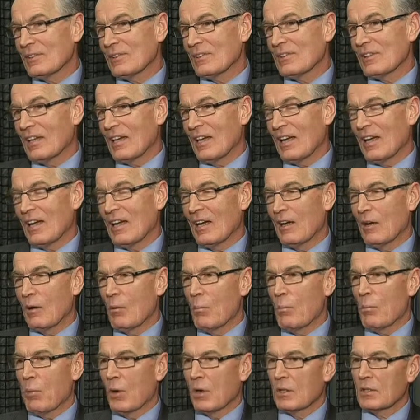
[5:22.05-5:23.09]

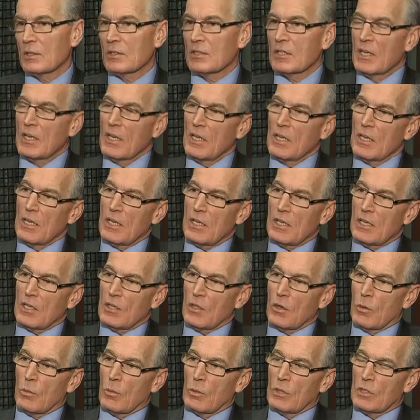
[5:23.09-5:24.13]
But
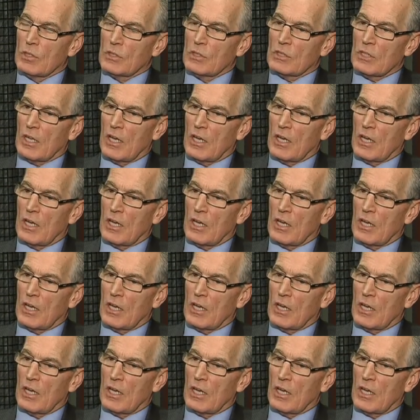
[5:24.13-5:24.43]
there was